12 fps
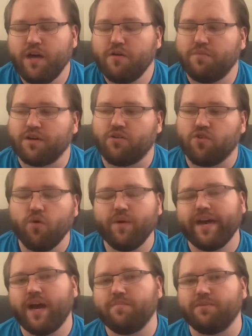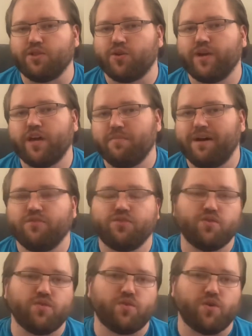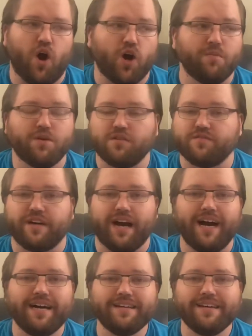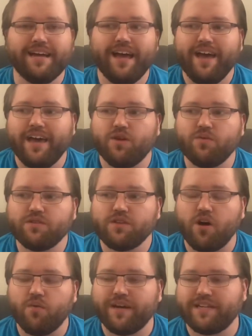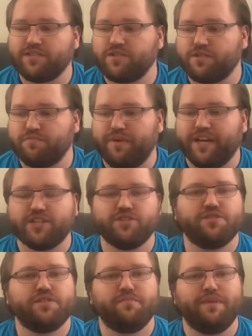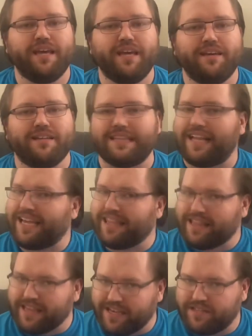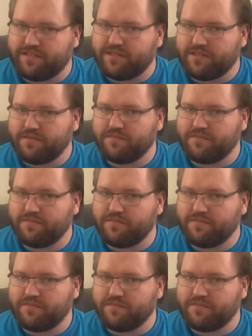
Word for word: but growing up learning about the armor of God, it was always pictured to me like this.